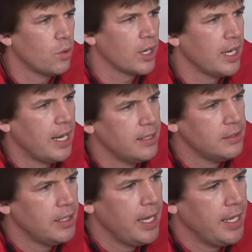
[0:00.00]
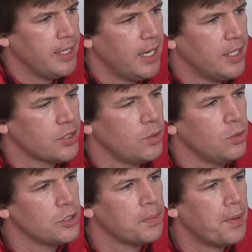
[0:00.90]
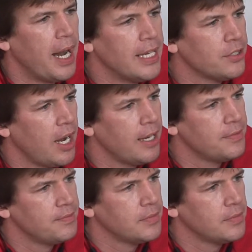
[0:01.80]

organized a uh, school supply drive.